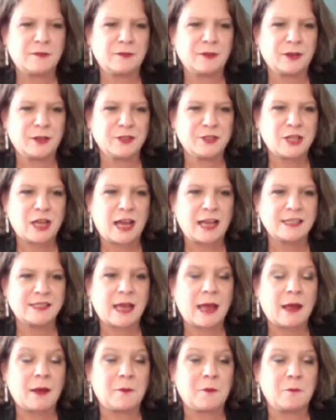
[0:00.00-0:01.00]

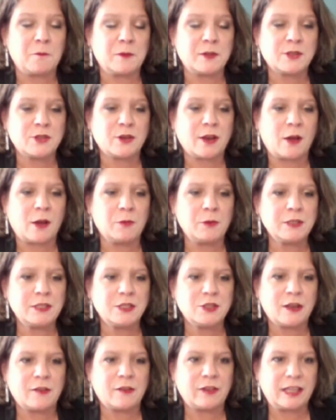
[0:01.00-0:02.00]
Hertaus. Uh, Mr. Elwood,
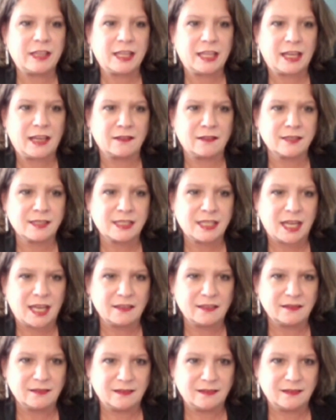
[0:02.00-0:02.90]
did you have anything else to add?